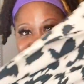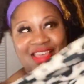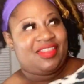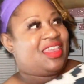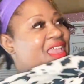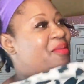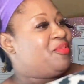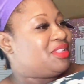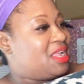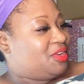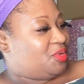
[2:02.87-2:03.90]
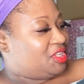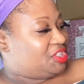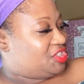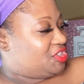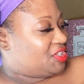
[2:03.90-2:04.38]
The camera's not doing it
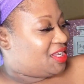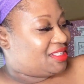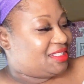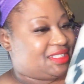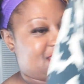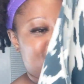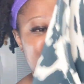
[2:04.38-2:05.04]
justice.